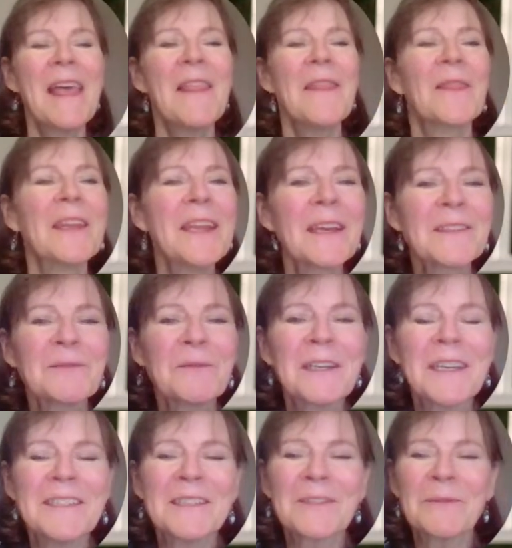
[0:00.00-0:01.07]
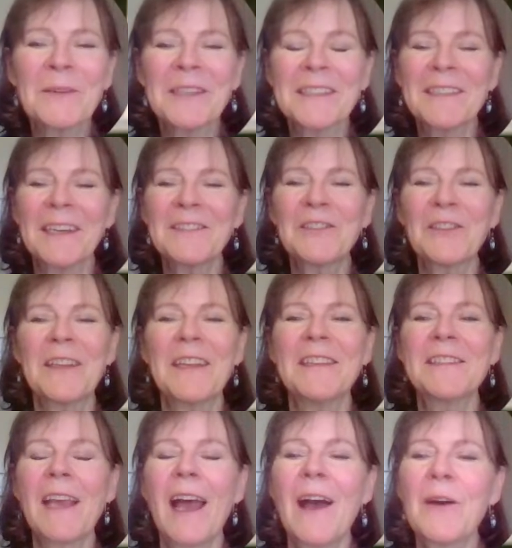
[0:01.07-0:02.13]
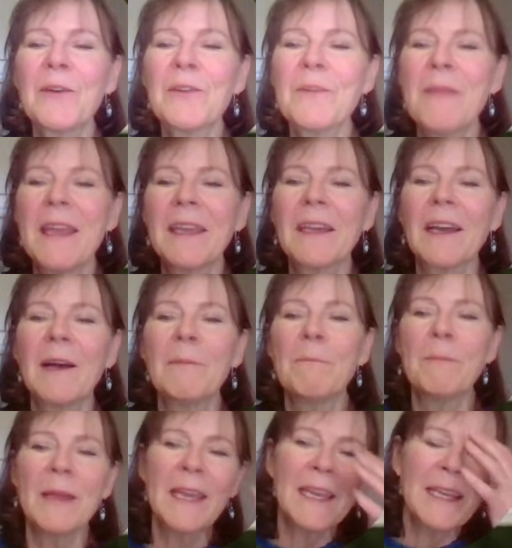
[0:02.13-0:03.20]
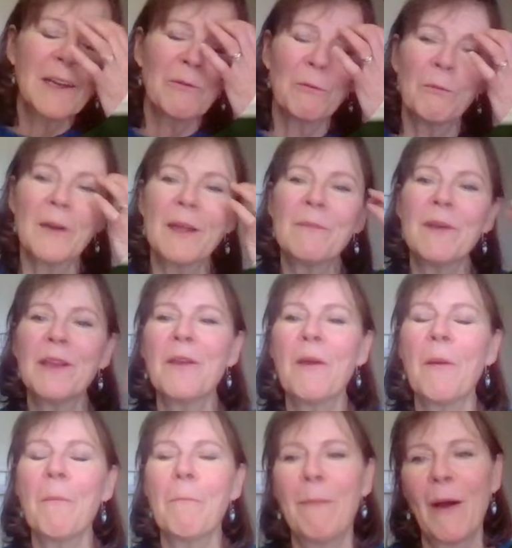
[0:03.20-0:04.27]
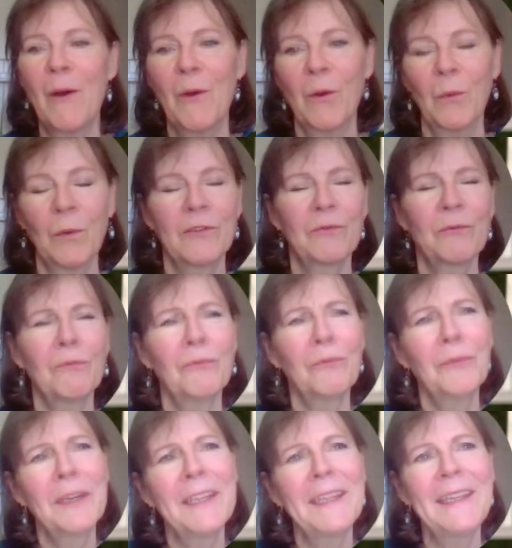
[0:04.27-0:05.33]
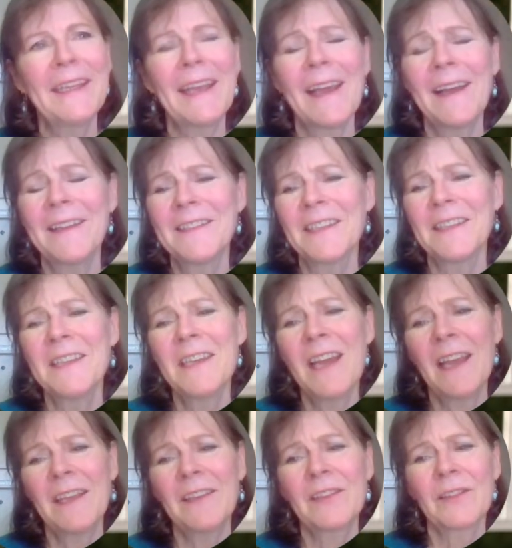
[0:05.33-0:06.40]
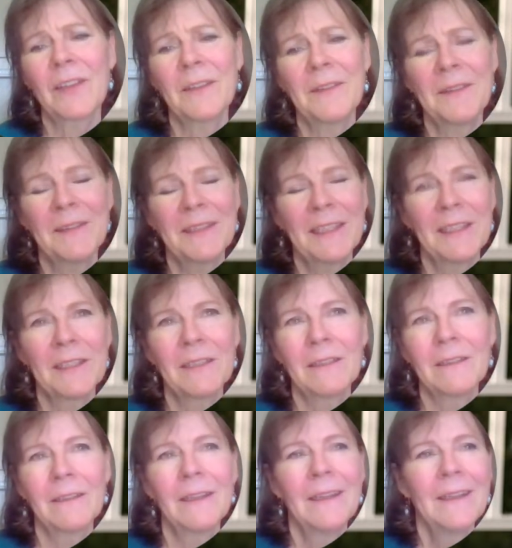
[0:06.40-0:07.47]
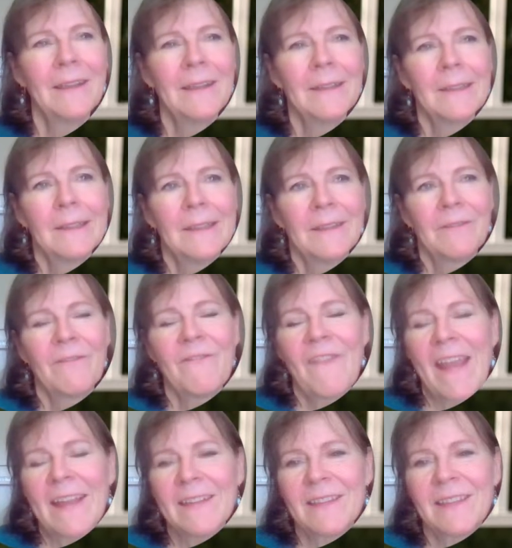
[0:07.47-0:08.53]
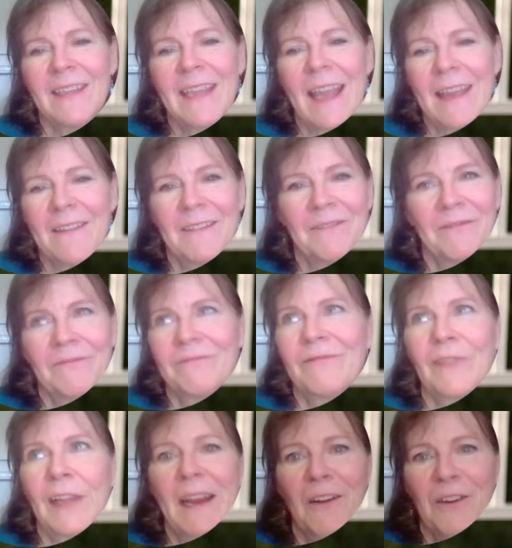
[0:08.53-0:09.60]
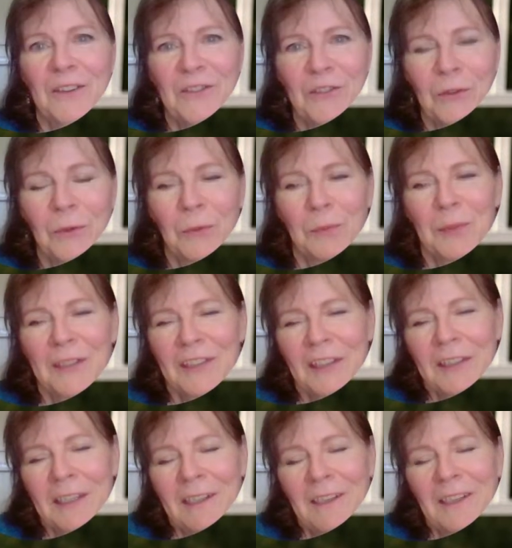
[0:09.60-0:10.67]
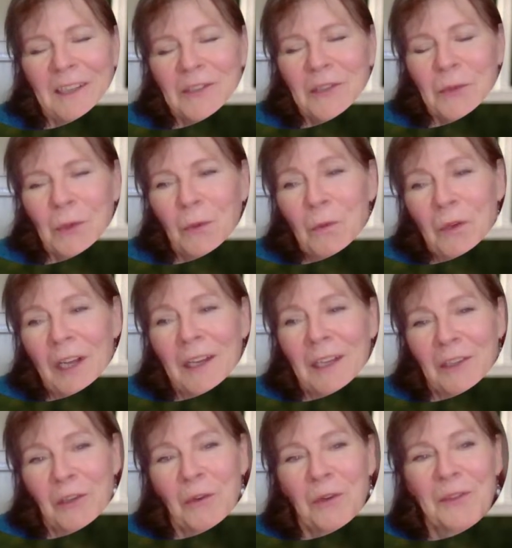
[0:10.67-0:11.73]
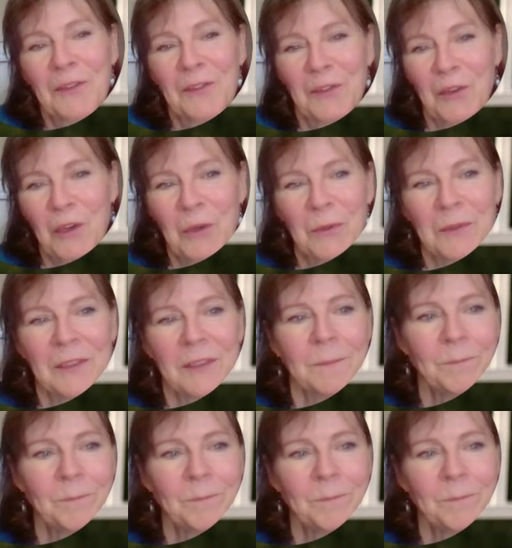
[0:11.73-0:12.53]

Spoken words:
The next one I just want to touch on is how to make a big ribbon bow, which really adds a nice little fancy flair particularly to a girl's coat.